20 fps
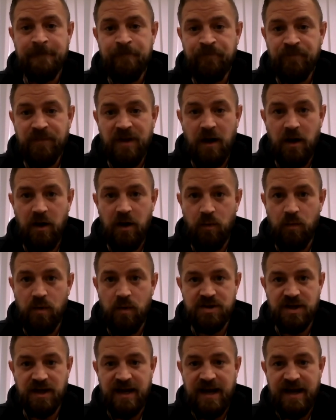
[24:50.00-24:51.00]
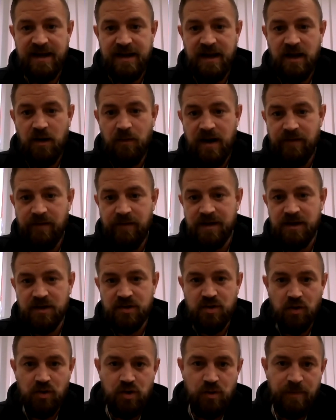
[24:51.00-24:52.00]
who wasn't getting anywhere,
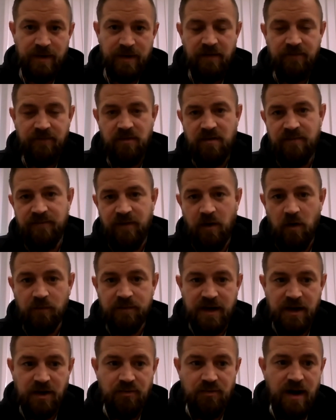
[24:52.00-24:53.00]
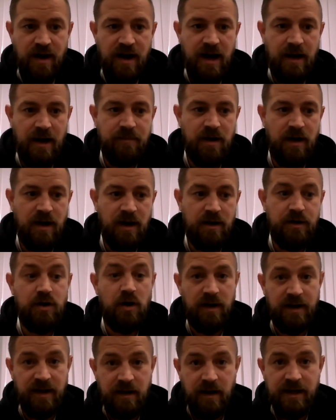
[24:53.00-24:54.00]
antisocial behaviour, involved in crime,
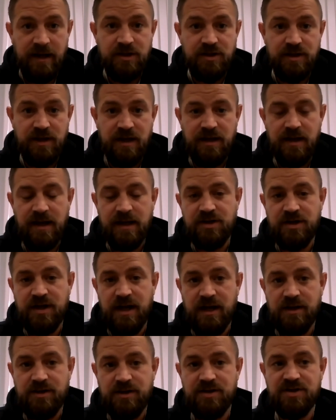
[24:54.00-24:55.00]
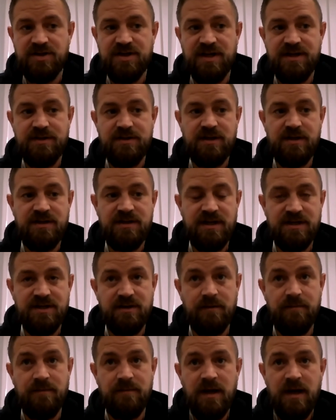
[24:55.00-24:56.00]
not engaging in the education
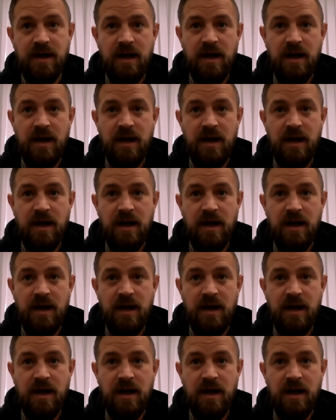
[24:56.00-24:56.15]
system,